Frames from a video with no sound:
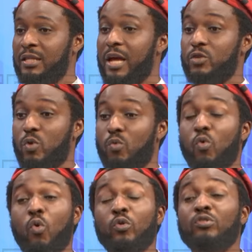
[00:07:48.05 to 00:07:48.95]
That is where
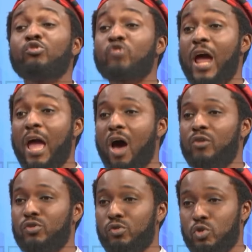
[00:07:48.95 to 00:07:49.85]
we'll go try
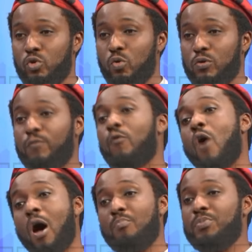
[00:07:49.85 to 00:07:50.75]
out new jokes
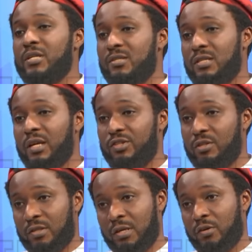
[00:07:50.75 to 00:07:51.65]
for our big
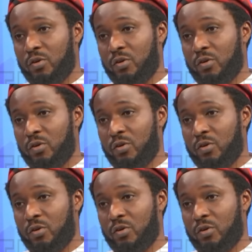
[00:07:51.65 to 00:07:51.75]
stage.